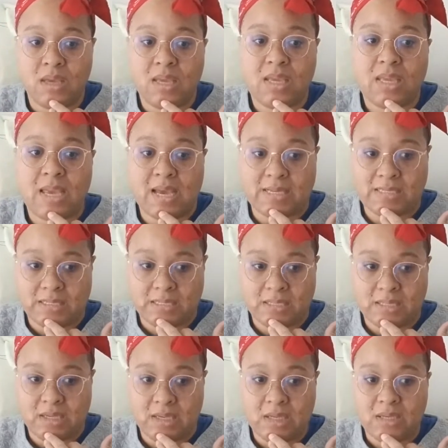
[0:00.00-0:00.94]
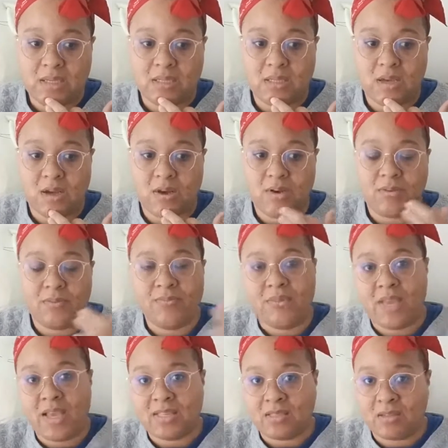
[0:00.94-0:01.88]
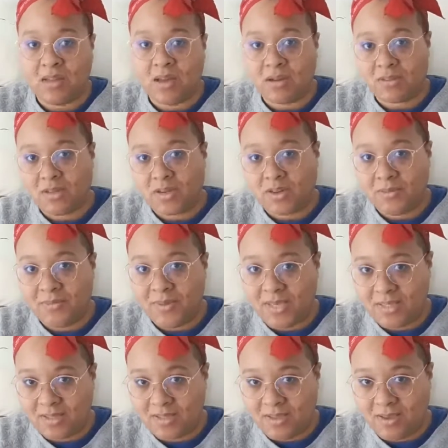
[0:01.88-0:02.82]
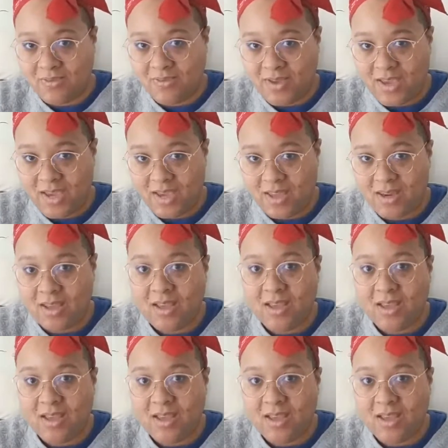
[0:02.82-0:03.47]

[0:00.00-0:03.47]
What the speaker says: Yes. So as a long-term NSYNC fan,